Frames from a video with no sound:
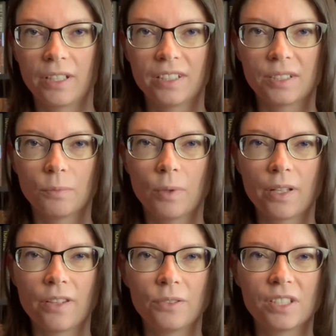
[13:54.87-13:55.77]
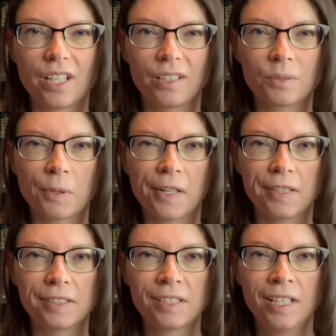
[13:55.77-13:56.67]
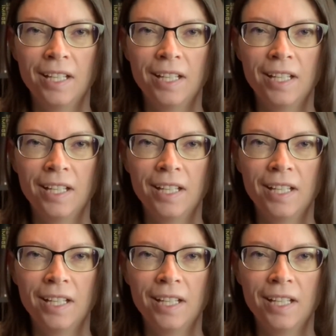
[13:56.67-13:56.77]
and it's one of those things where it's